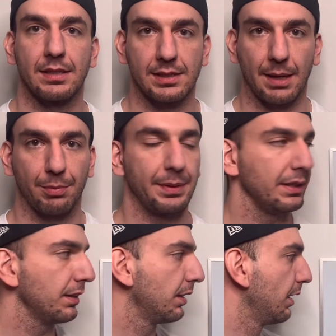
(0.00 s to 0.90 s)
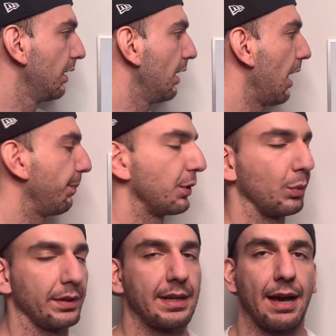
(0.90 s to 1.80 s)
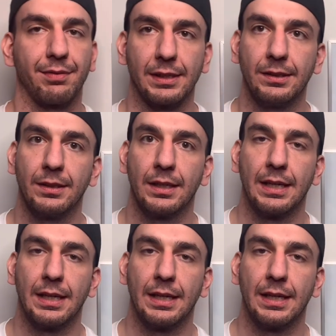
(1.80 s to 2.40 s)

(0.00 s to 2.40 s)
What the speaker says: supplement up there with caffeine.